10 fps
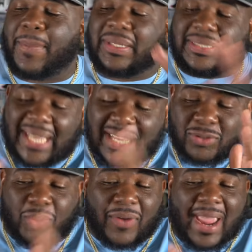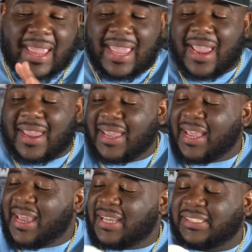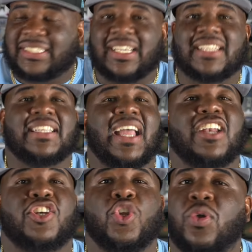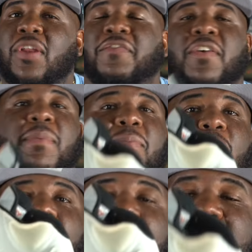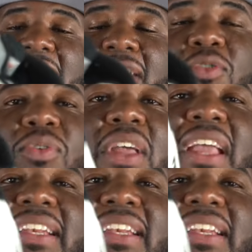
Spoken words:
But this one right here is just not doing it for me, bro. I'm telling you.